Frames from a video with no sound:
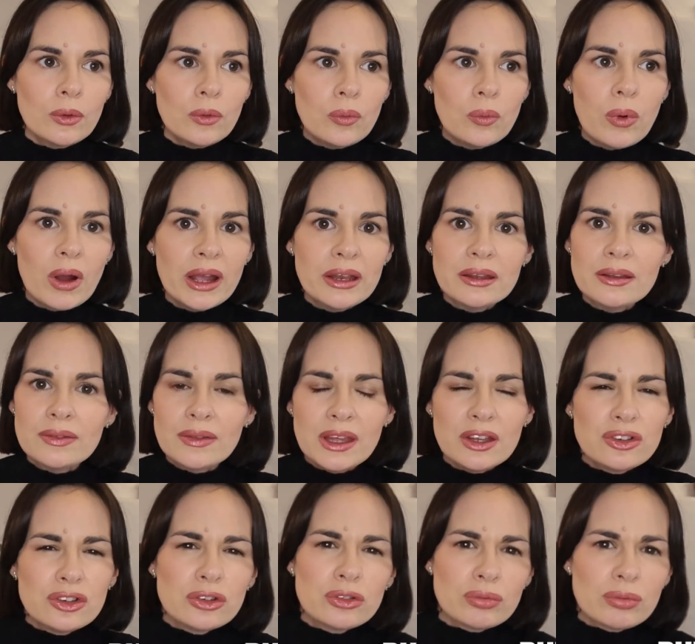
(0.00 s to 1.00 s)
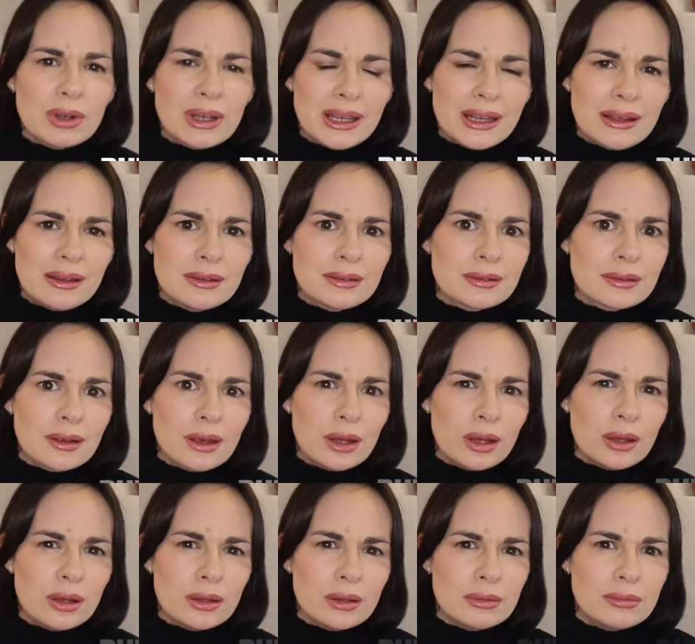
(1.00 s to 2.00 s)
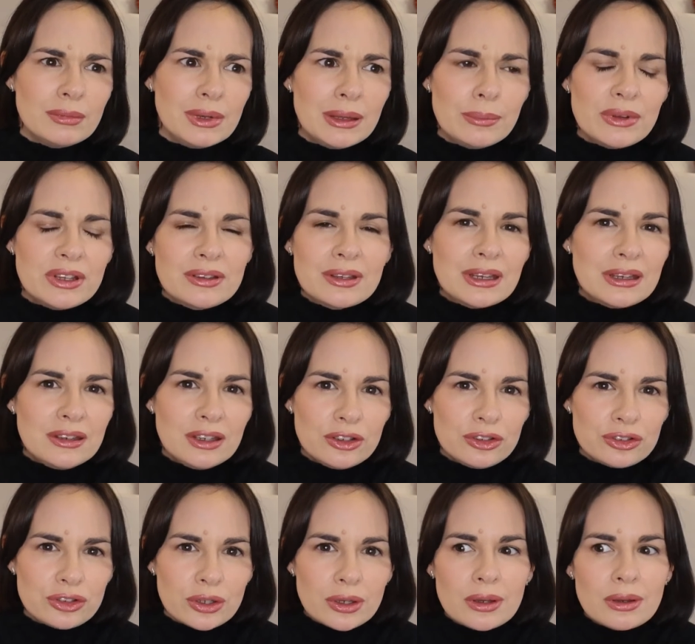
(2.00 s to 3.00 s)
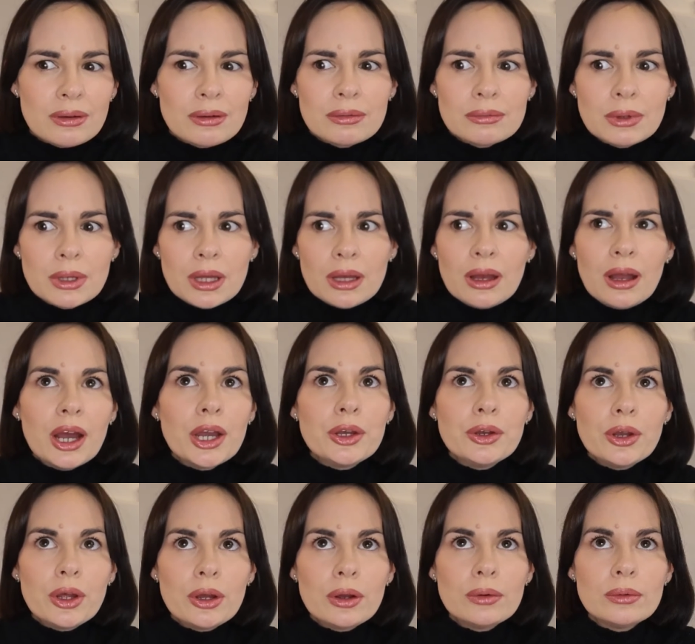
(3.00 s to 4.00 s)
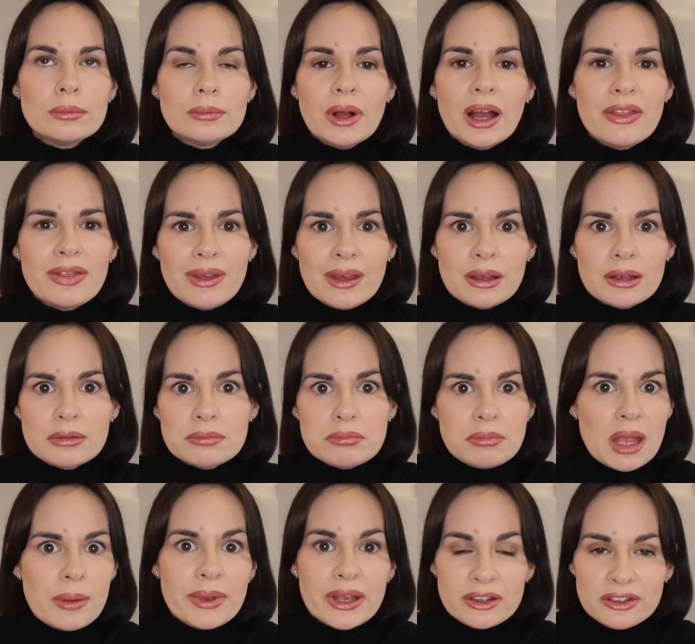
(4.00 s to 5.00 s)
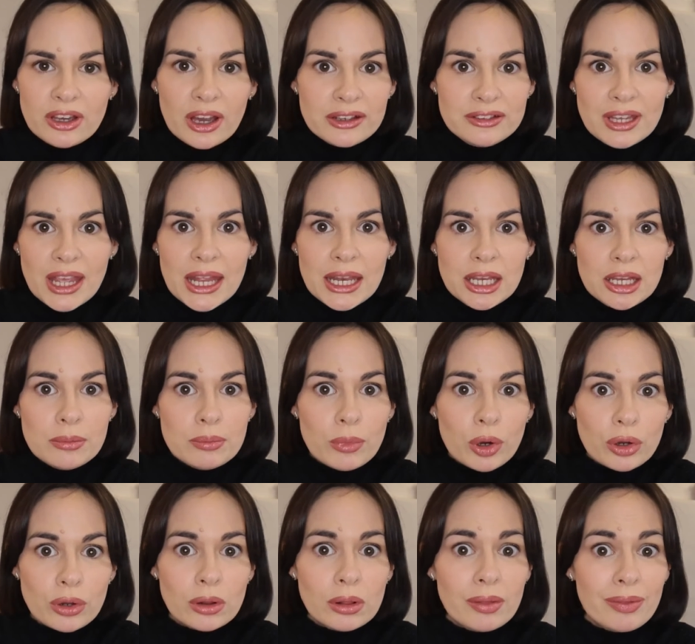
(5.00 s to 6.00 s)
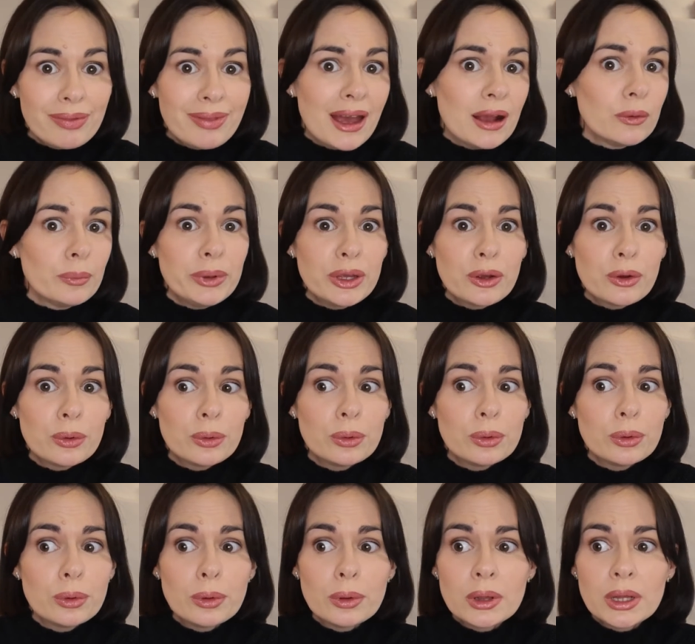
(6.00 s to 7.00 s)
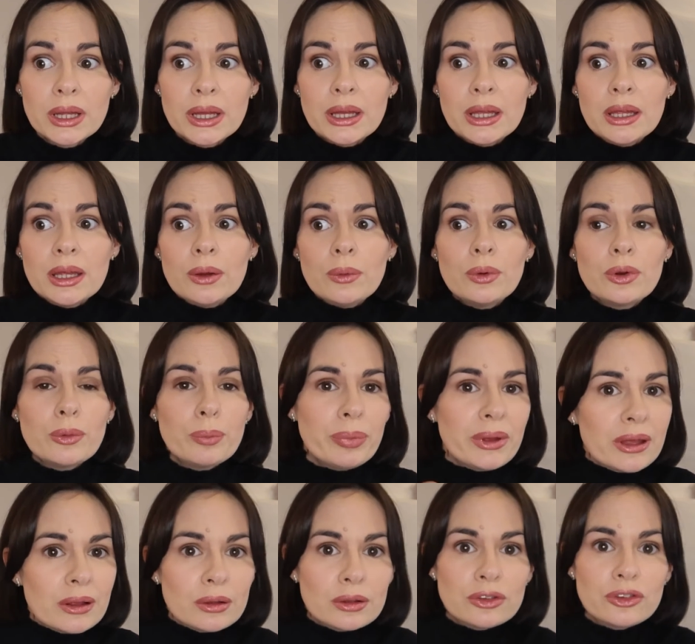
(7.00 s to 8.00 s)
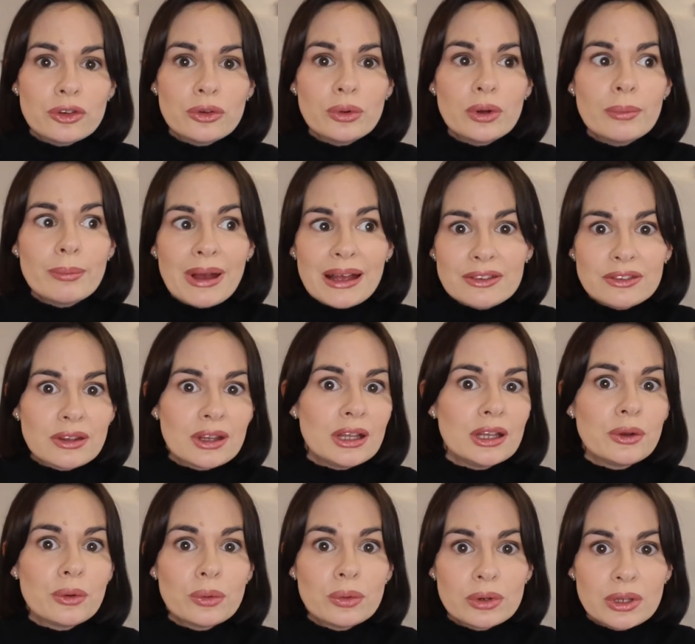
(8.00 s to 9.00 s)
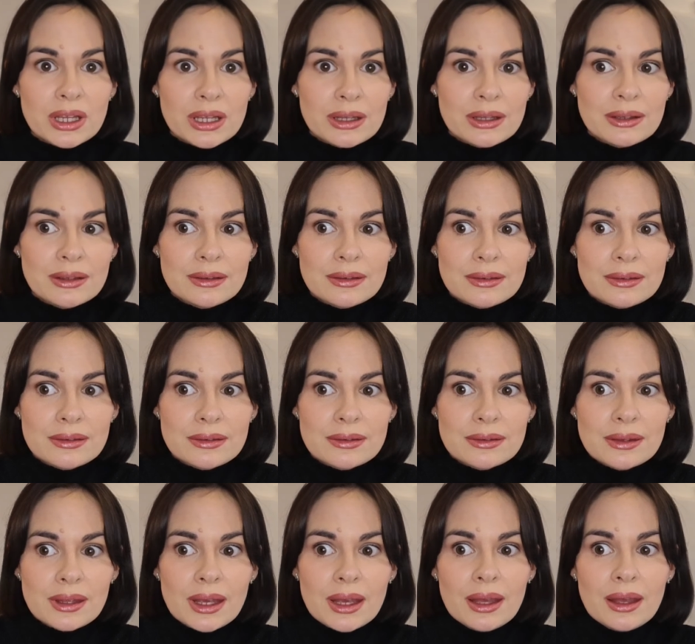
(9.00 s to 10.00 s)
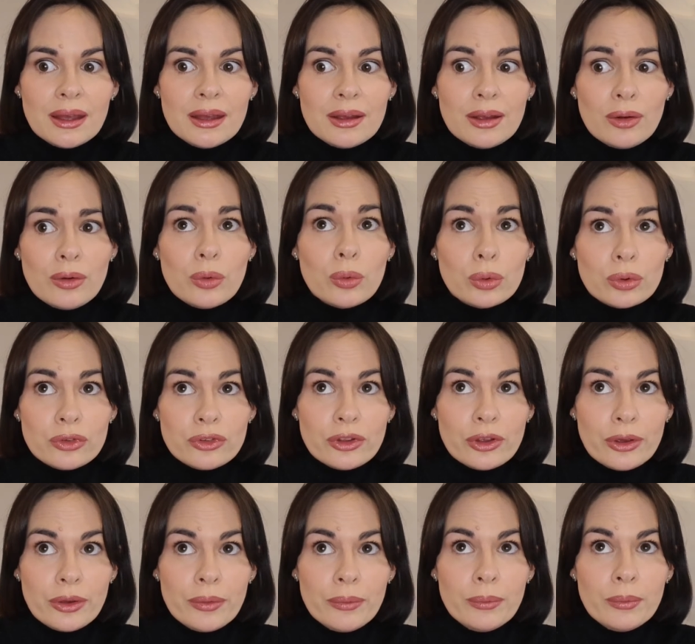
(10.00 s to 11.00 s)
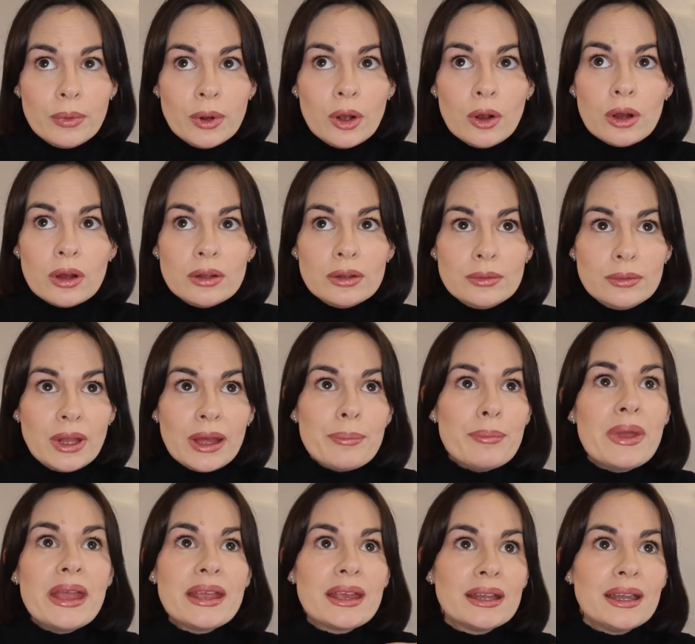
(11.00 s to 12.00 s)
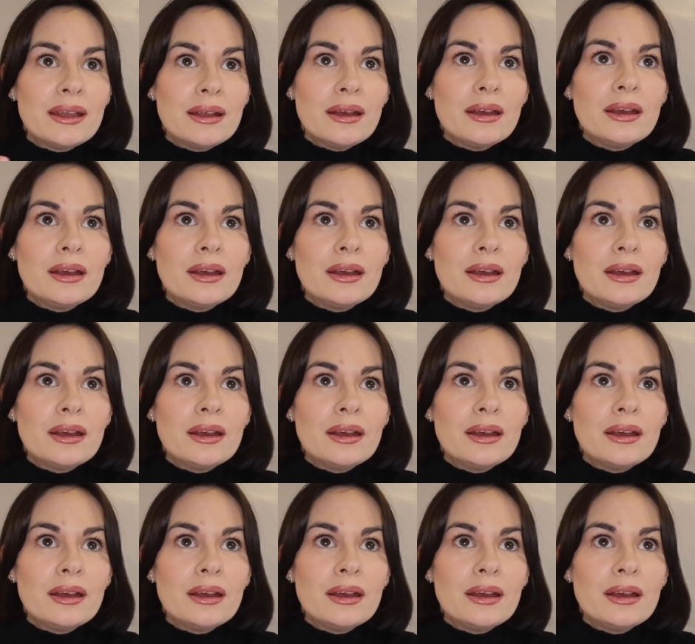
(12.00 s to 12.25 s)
why didn't they just release a limited edition, I don't know, I think maybe a titanium model? That would be cool, would appeal to a masculine audience, awesome, like make an